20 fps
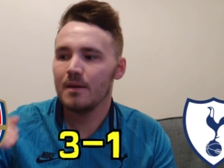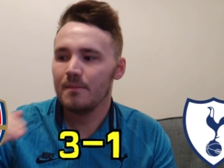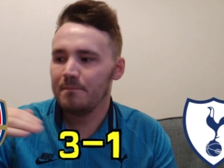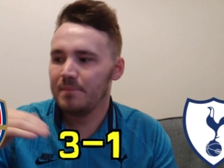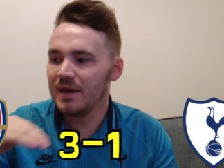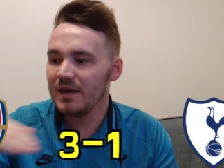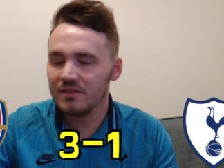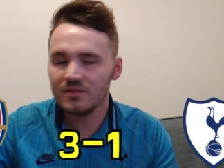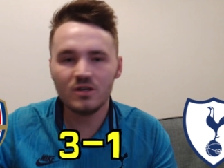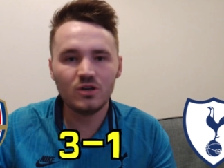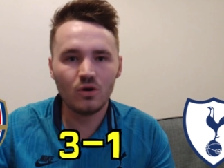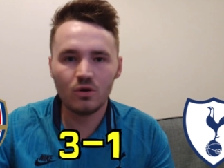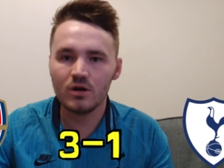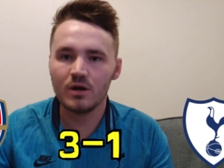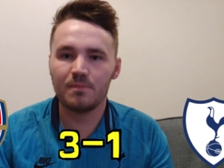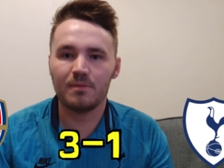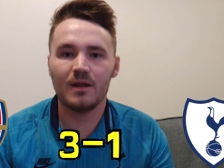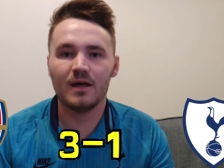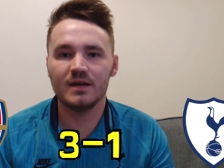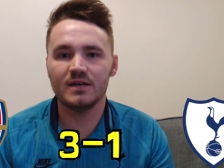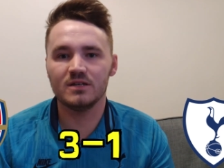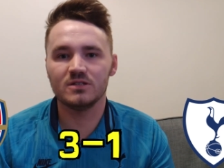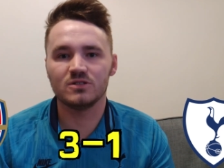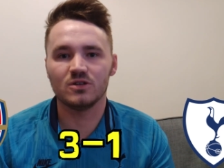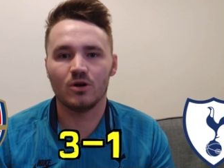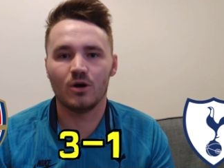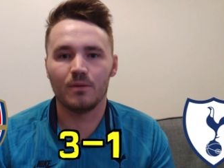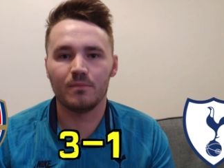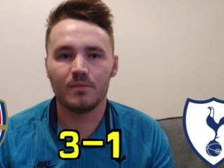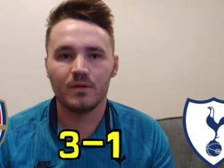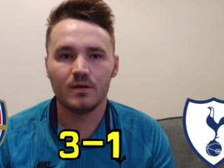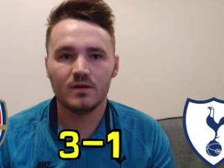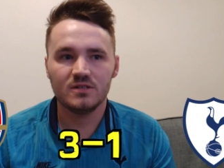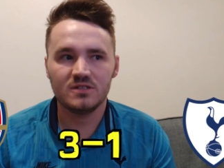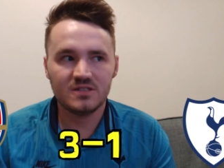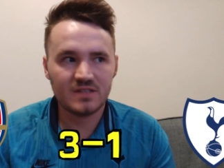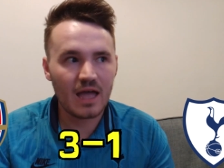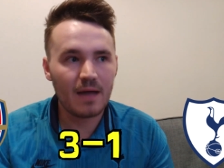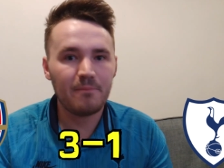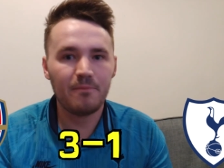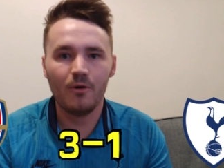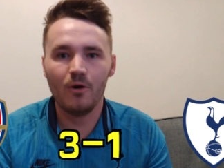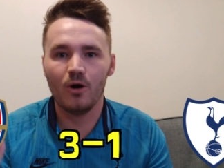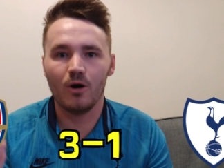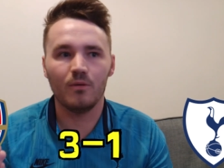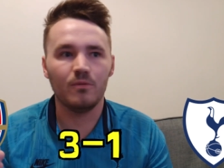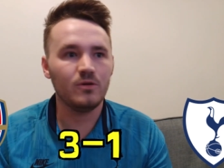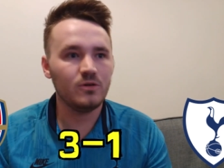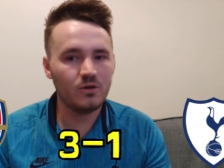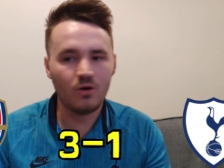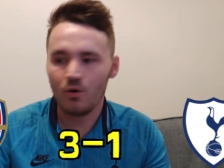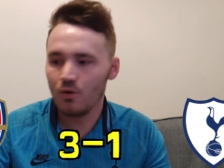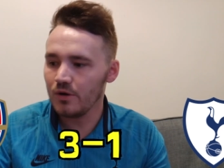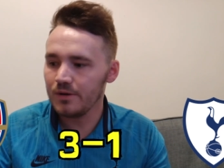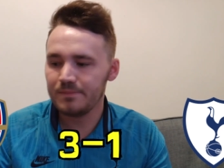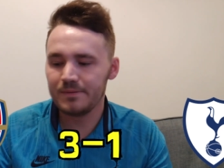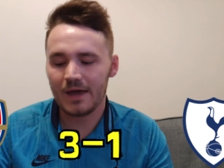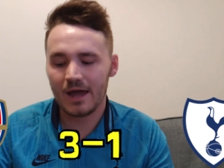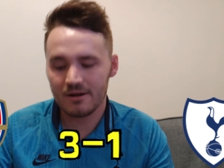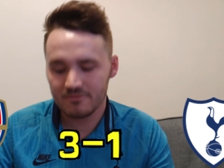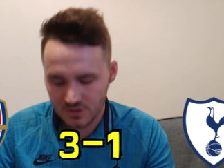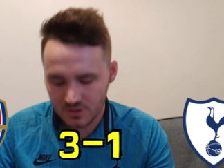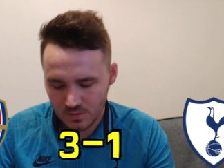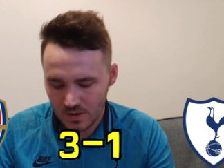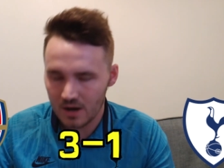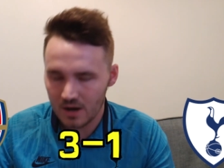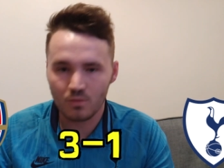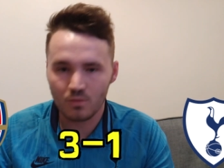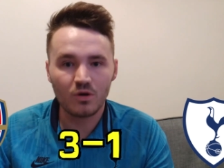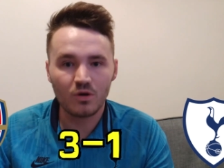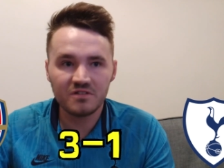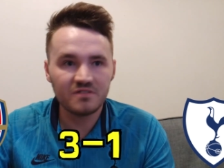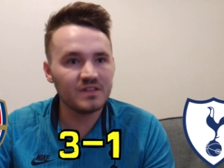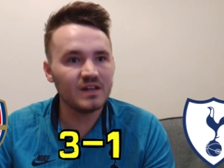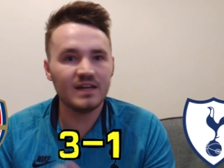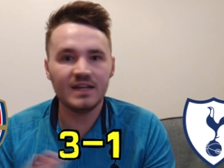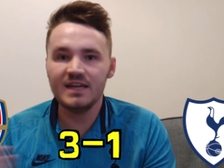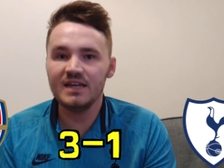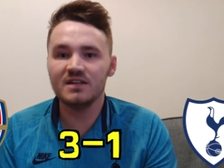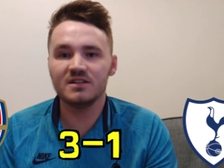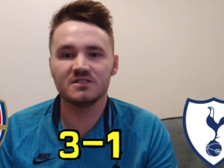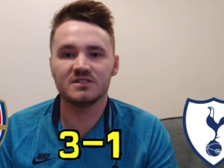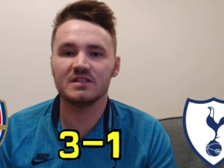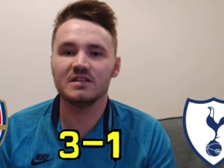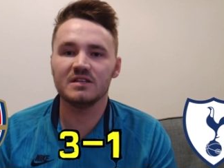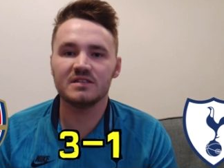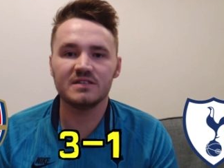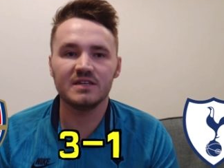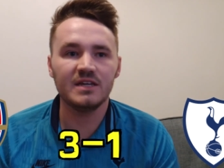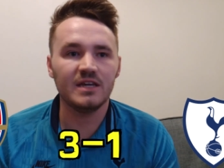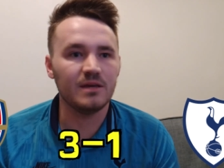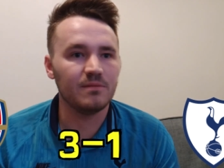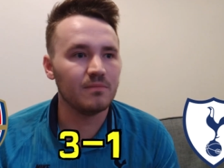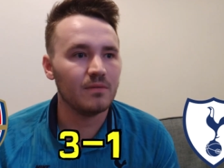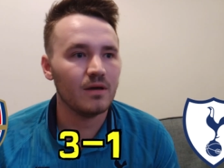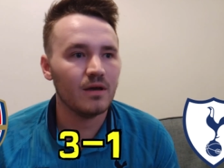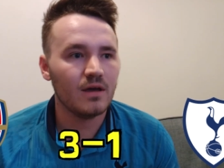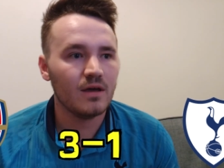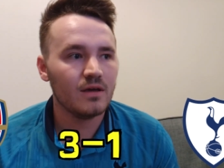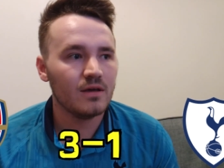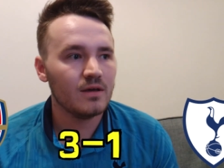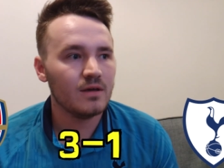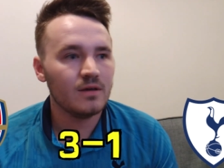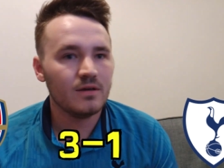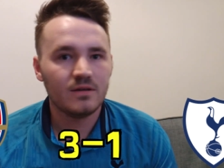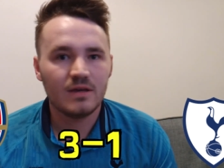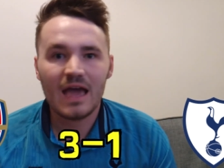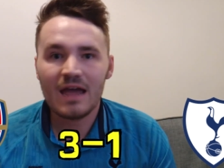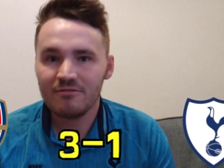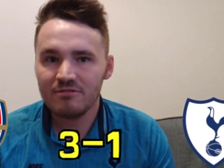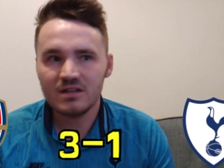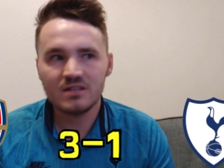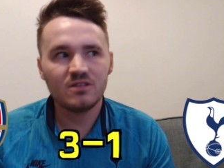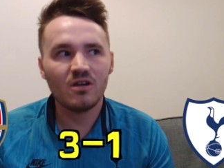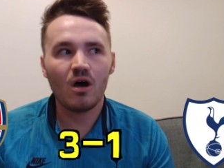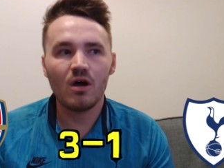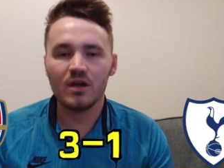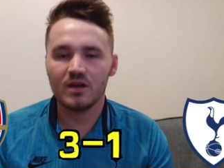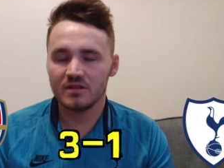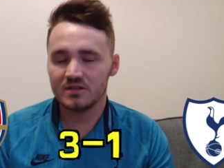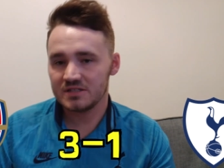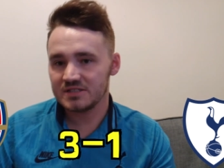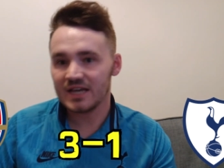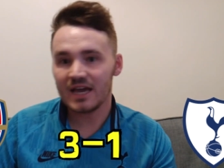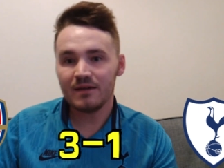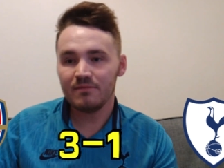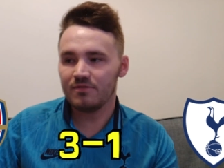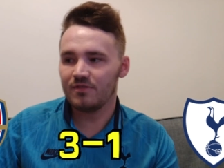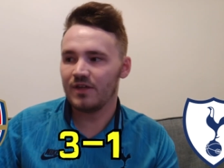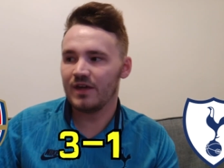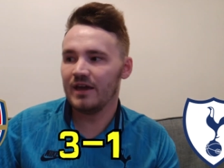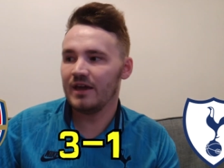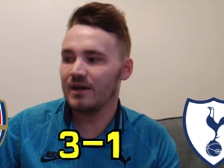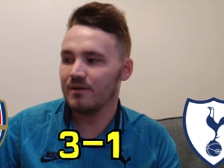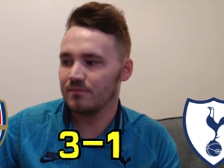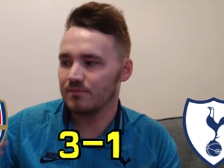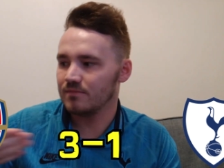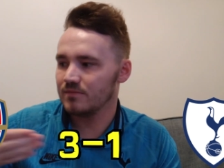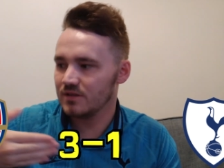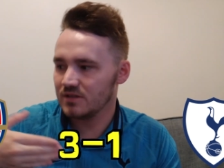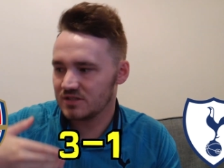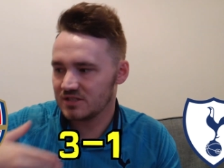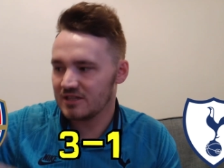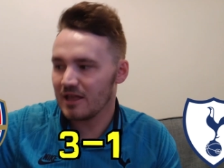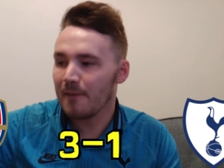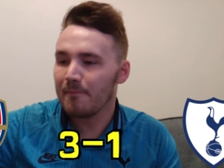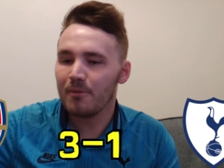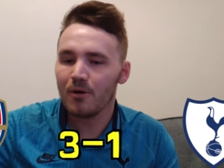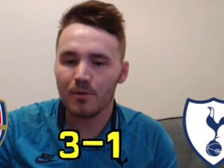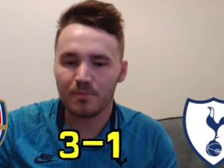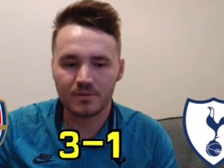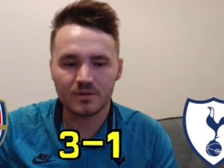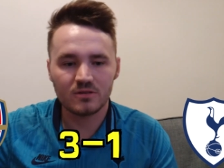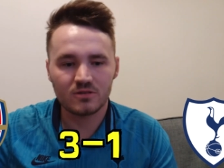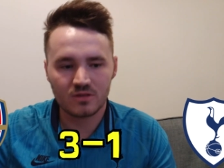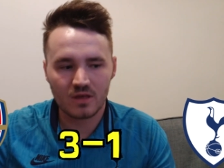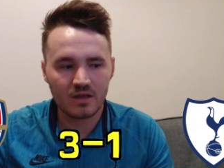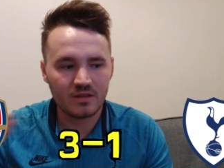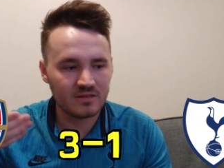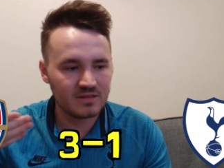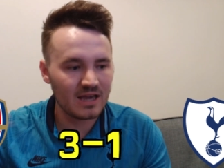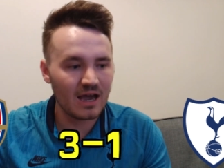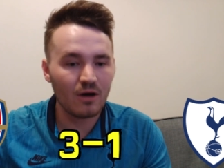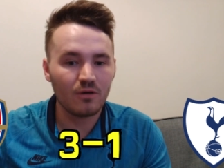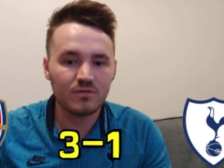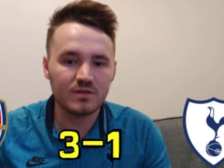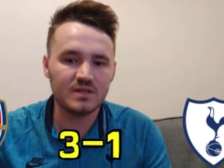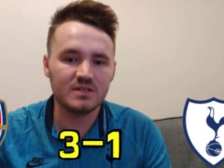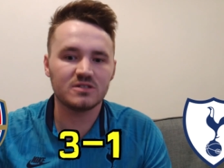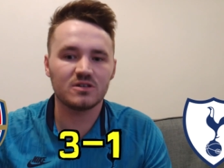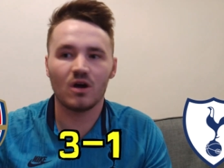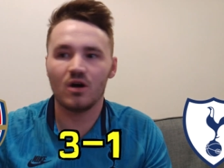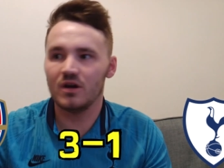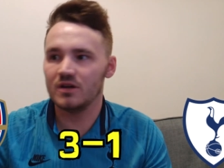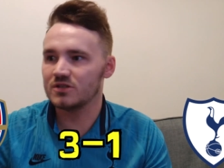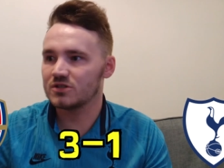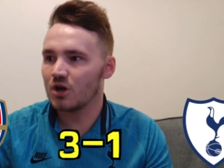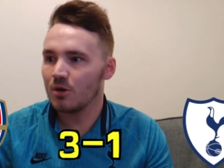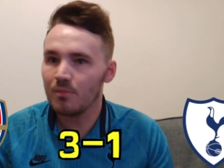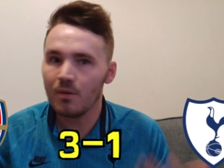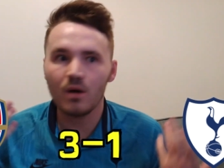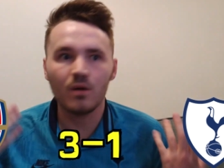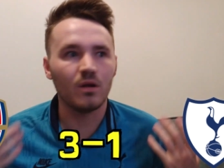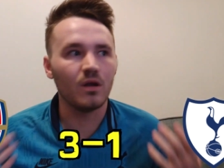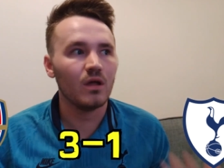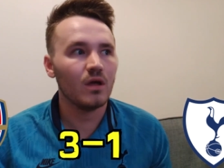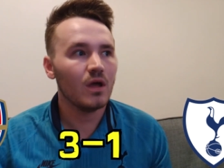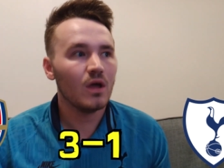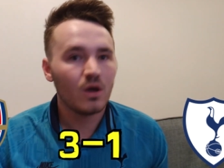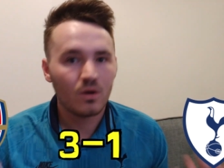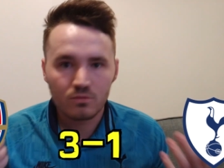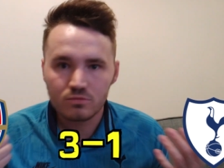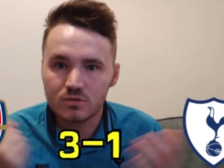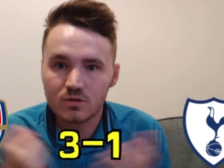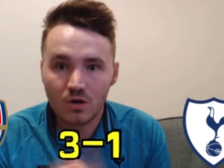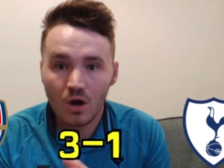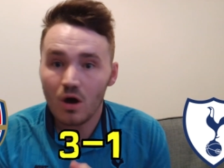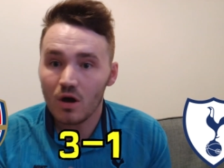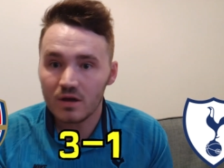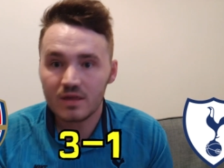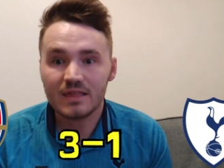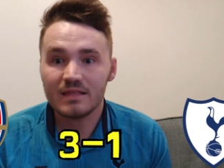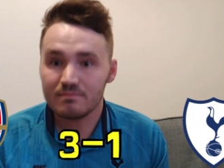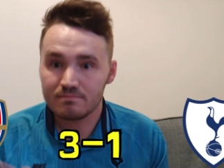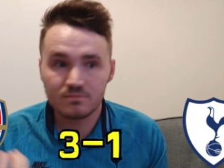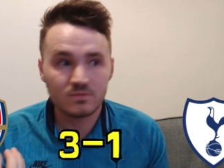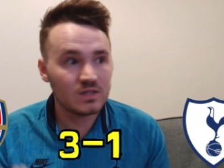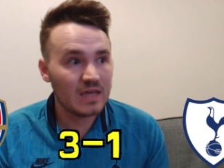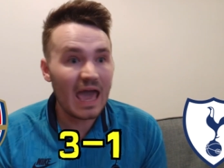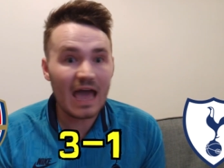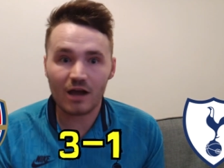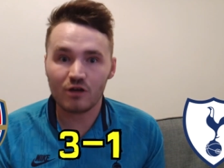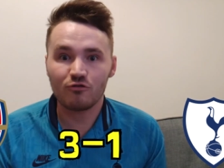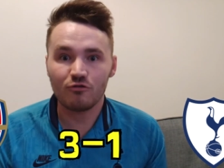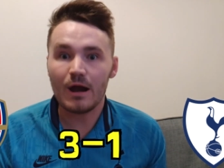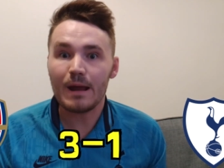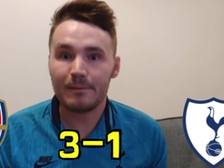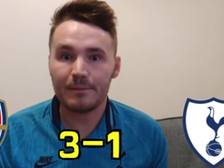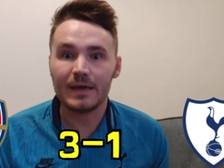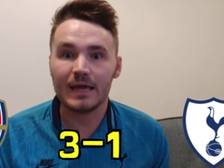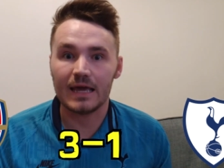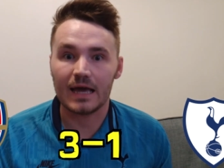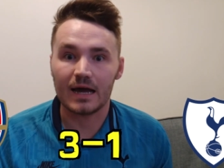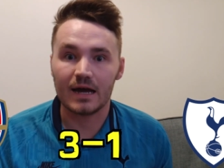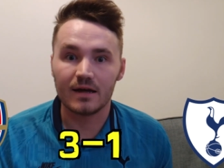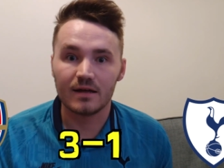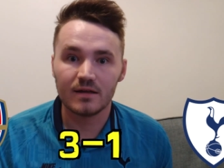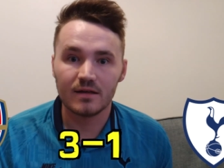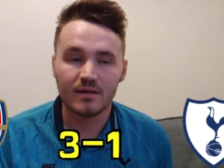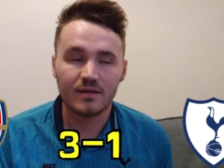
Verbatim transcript: Pick the younger players up. Step up. Højbjerg as well, one of the leaders in the team. Eric Dier, same for him. You step up and, and tell these guys, come on, gotta get a grip here.